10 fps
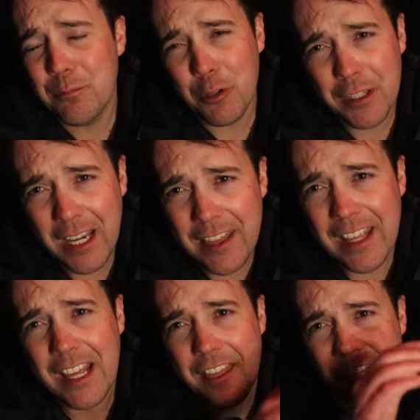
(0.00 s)
more than
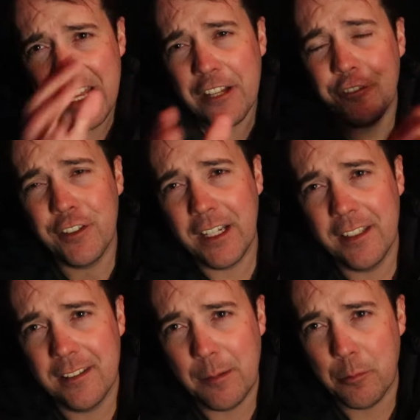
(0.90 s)
anything, thank you for
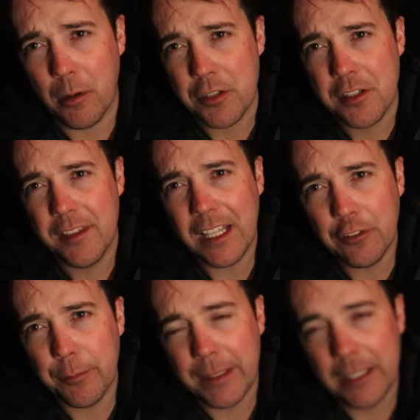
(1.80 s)
taking the time to watch. Thanks
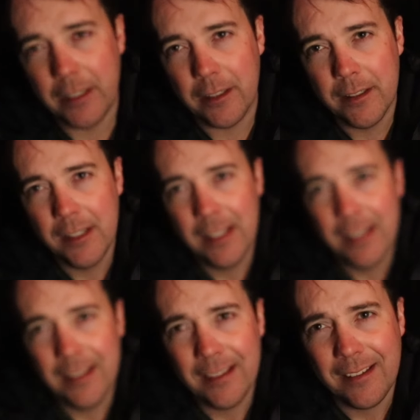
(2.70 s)
for being here.
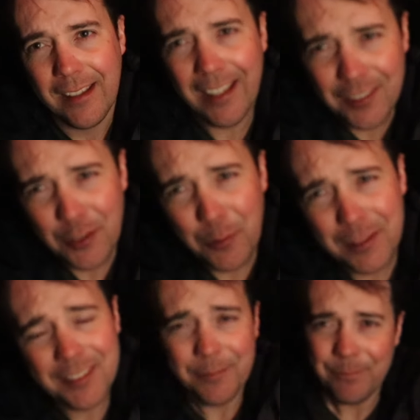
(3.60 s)
And as
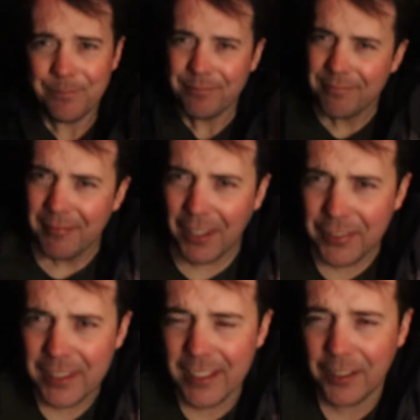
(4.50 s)
always, I'll
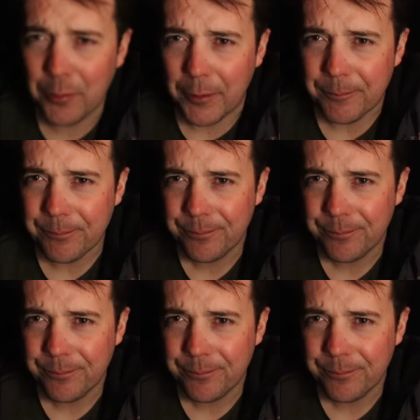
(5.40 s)
see you in the next one.